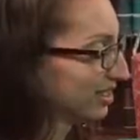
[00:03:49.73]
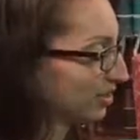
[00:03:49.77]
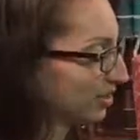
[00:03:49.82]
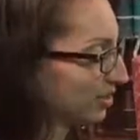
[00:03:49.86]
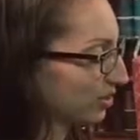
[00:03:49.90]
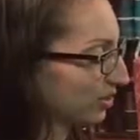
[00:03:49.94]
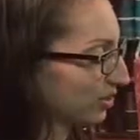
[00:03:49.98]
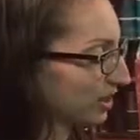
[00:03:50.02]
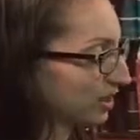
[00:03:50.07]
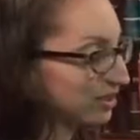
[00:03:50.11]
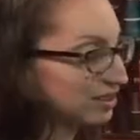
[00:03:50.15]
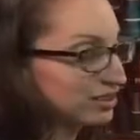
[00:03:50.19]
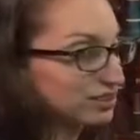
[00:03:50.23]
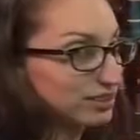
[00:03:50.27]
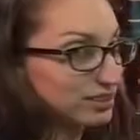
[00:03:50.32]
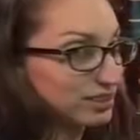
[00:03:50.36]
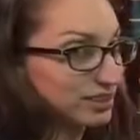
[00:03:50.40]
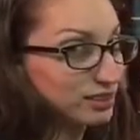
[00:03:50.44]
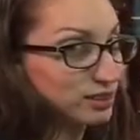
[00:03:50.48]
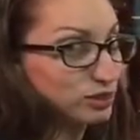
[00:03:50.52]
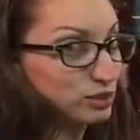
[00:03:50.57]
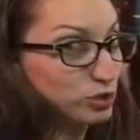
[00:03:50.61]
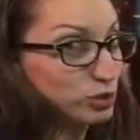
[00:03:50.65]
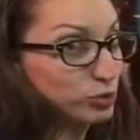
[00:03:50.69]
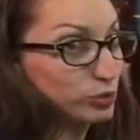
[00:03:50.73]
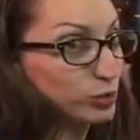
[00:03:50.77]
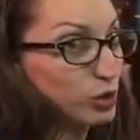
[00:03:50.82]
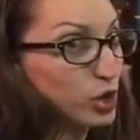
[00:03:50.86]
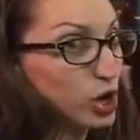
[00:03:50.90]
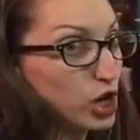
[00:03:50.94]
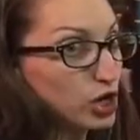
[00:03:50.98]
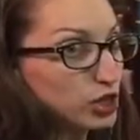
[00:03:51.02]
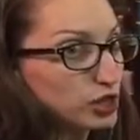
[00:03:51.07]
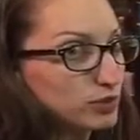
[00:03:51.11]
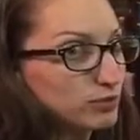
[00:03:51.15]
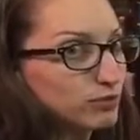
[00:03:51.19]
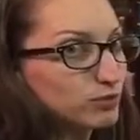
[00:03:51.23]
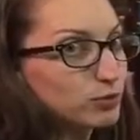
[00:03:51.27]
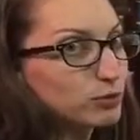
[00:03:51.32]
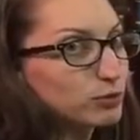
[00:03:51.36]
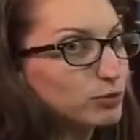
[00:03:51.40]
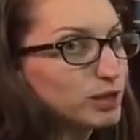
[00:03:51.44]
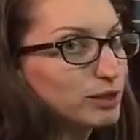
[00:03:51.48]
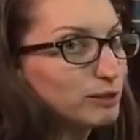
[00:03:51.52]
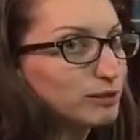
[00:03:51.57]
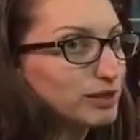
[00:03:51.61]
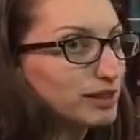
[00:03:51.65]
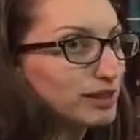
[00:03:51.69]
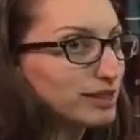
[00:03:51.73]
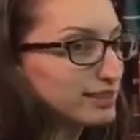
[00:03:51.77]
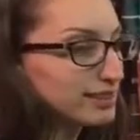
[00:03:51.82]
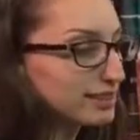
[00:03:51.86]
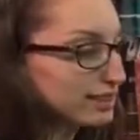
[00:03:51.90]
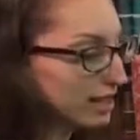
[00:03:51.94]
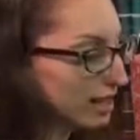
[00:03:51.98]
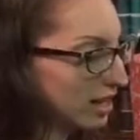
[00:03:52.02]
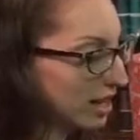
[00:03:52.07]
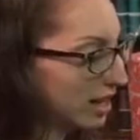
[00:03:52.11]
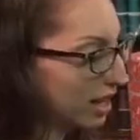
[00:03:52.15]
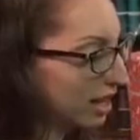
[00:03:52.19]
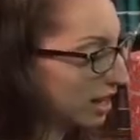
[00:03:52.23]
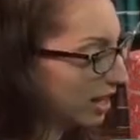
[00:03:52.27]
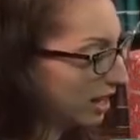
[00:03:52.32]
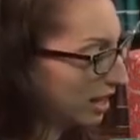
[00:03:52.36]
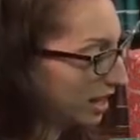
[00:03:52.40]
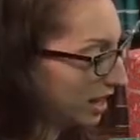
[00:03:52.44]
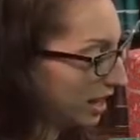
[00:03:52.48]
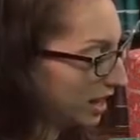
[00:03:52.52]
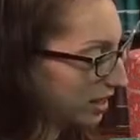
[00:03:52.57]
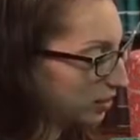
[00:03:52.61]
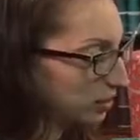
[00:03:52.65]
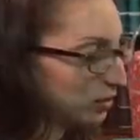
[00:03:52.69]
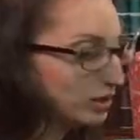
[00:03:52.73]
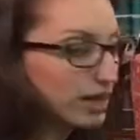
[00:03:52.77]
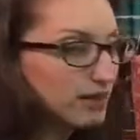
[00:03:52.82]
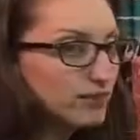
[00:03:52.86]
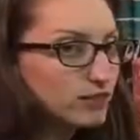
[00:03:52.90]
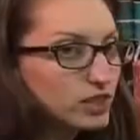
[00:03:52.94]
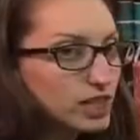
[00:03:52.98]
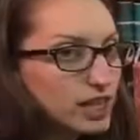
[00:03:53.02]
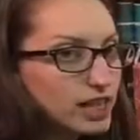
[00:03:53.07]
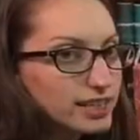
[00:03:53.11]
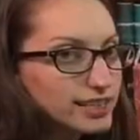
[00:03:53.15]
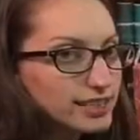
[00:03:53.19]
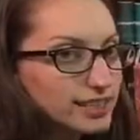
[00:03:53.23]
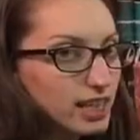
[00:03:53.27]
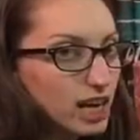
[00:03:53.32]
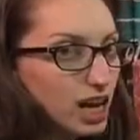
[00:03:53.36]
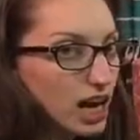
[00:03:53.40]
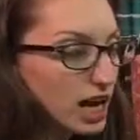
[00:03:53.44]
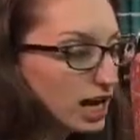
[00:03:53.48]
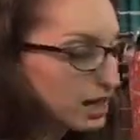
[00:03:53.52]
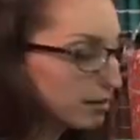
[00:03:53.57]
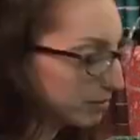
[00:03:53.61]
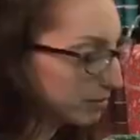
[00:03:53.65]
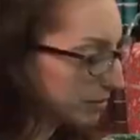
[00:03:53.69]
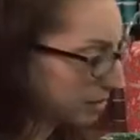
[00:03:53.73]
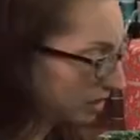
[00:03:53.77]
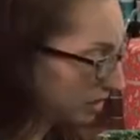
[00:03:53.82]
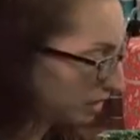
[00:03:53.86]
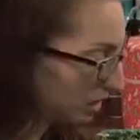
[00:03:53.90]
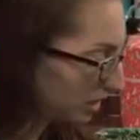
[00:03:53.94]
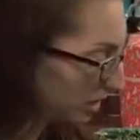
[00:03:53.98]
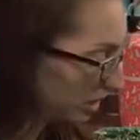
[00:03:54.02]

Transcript: so that's that's super awesome for me because I don't have a lot of time these